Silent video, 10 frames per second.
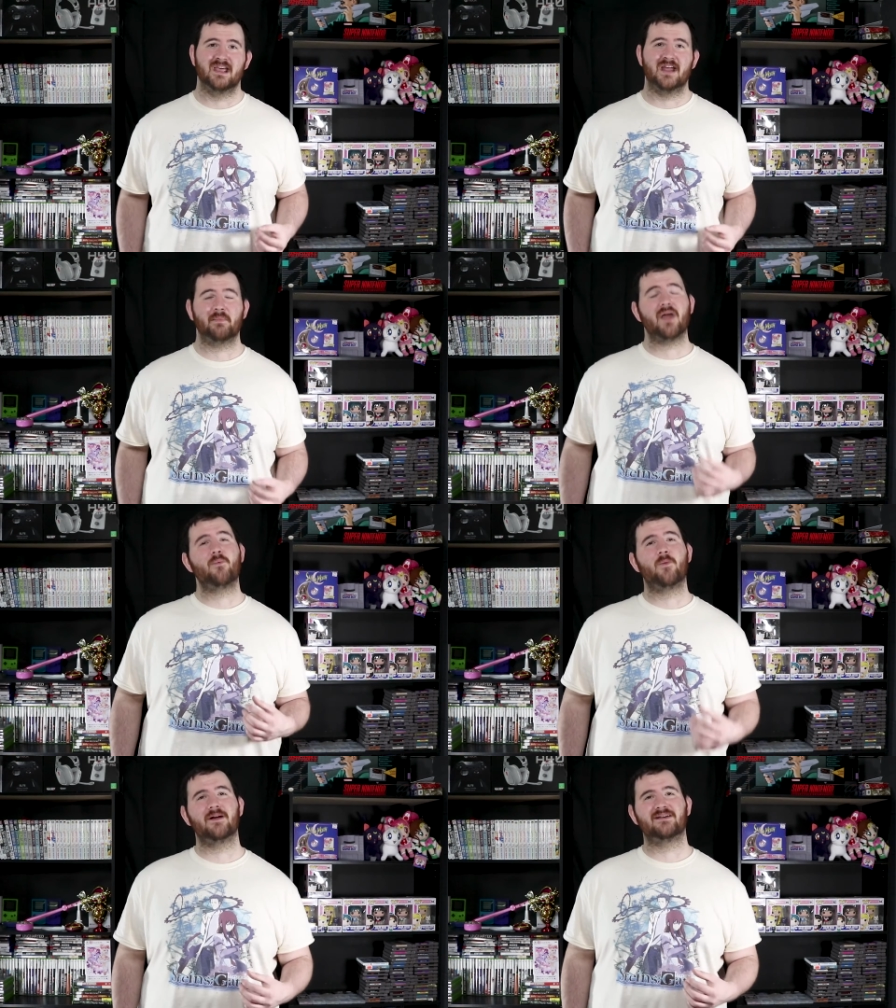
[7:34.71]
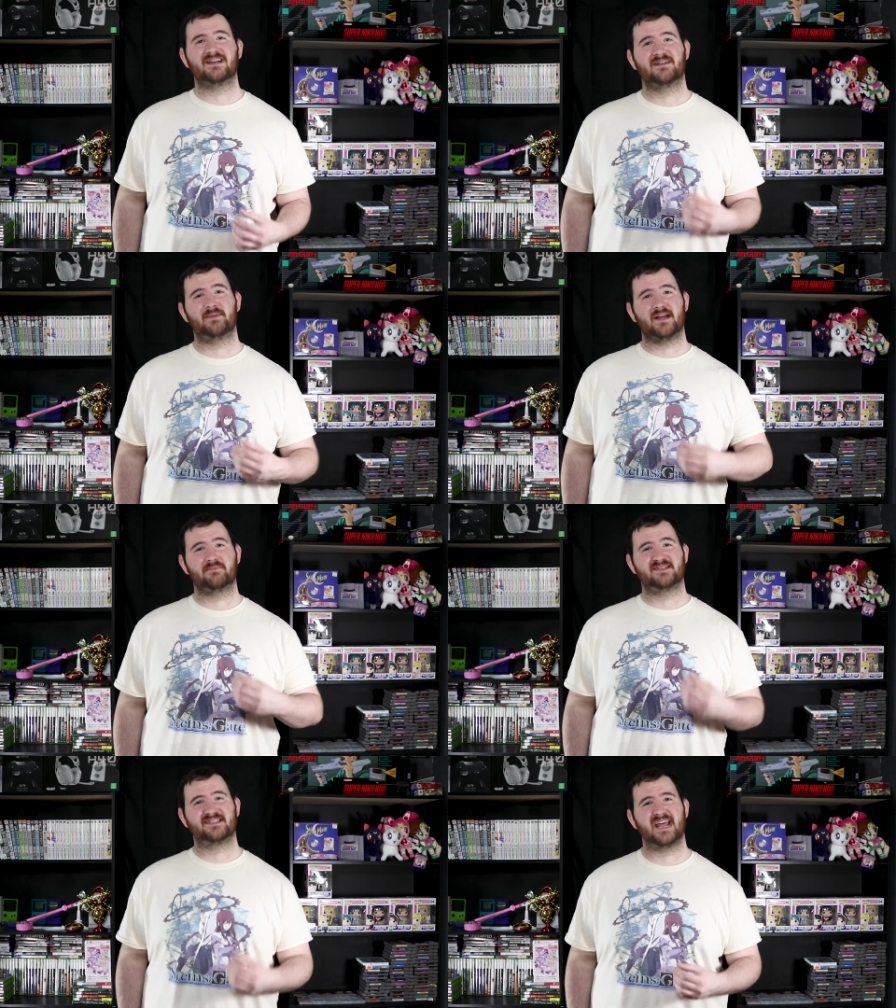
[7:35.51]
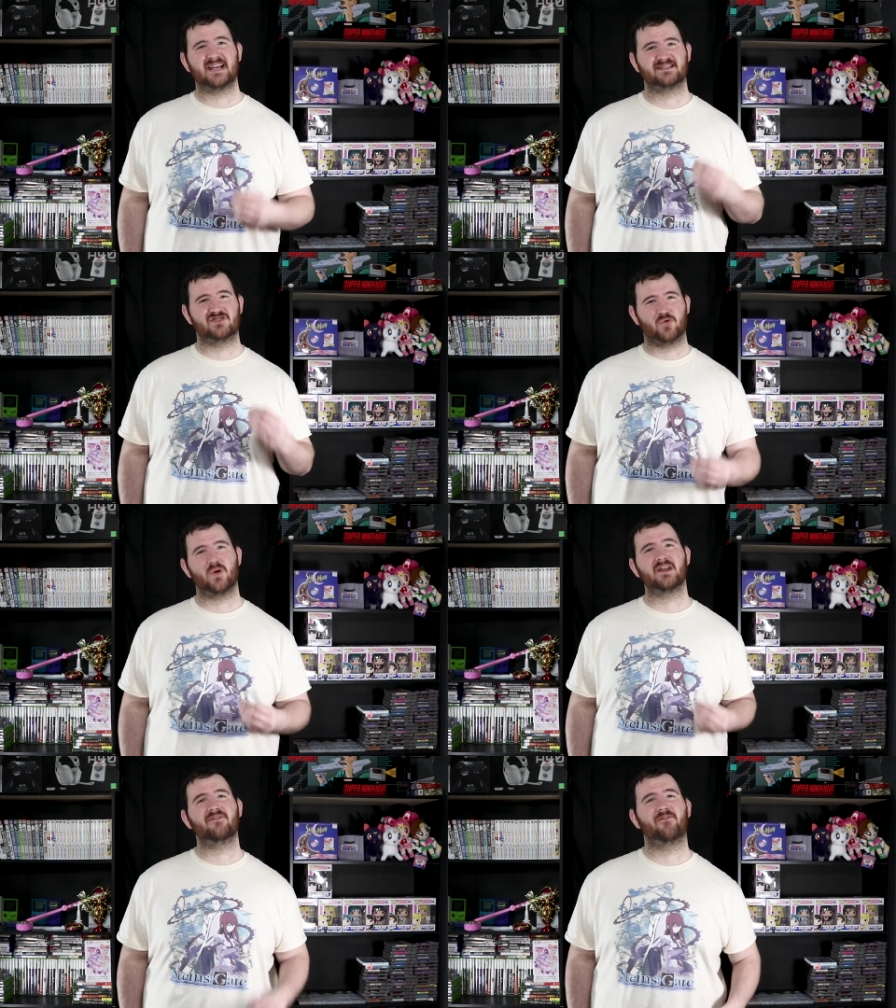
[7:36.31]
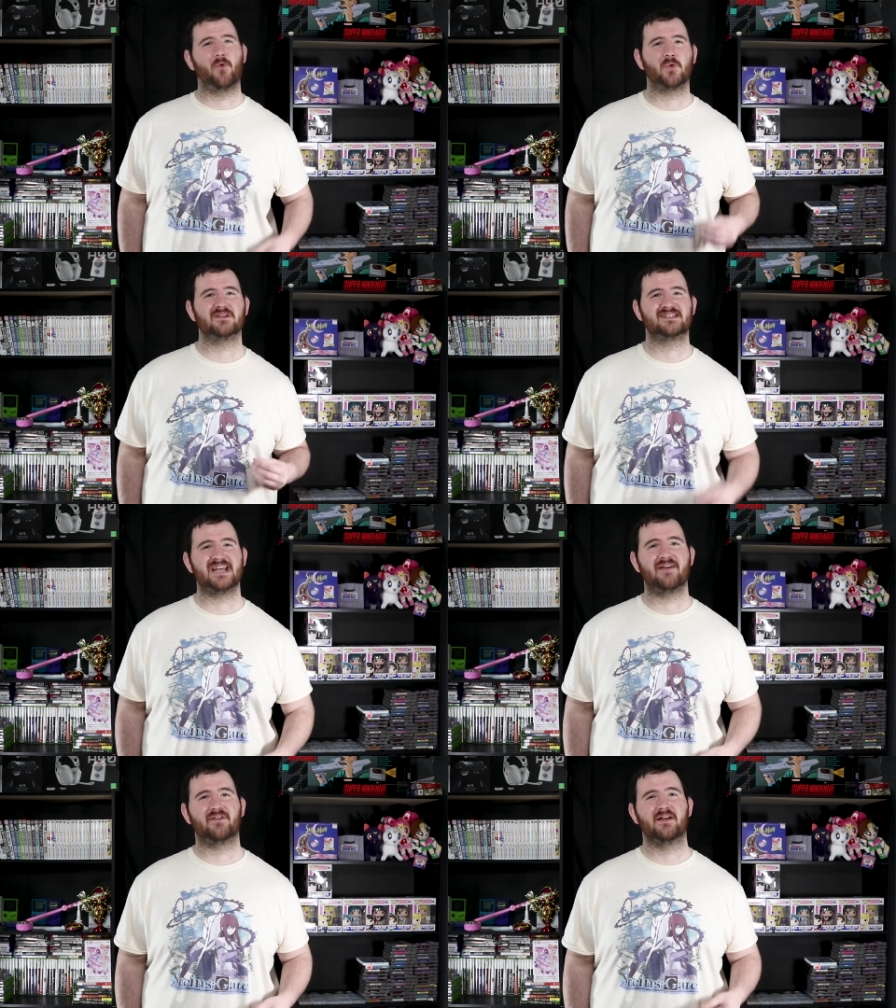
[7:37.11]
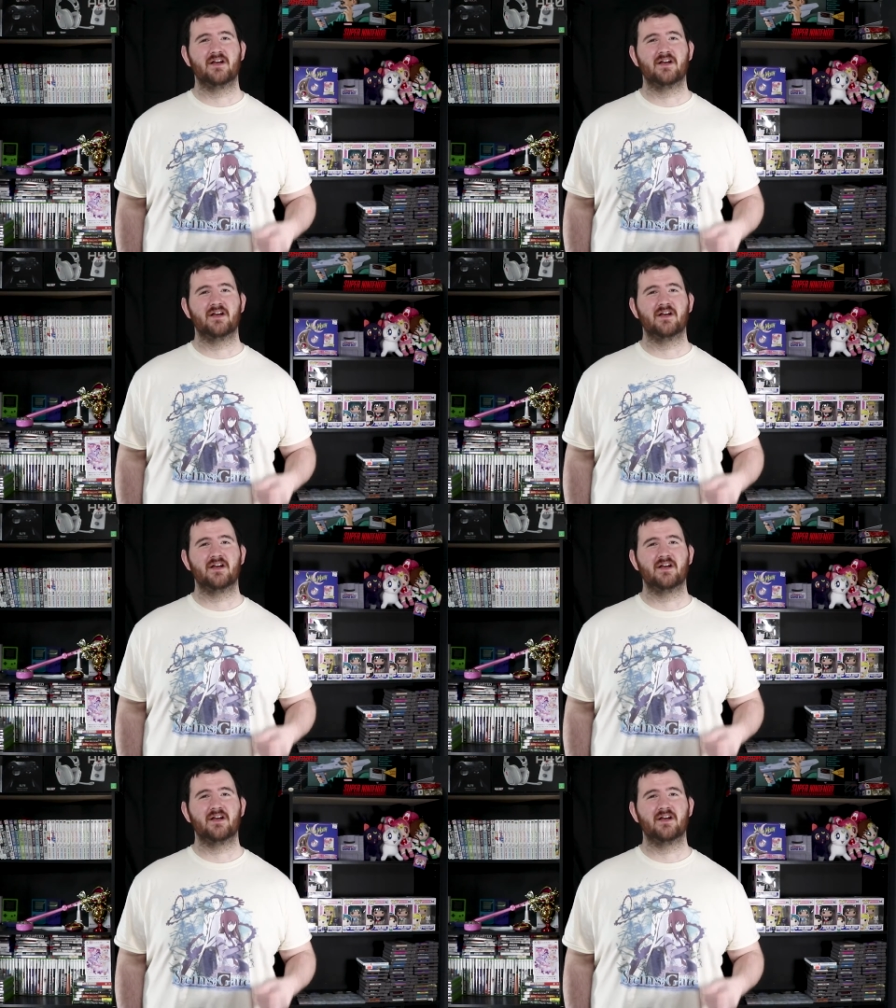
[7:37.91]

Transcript: Am I willing to be obsessed 24 7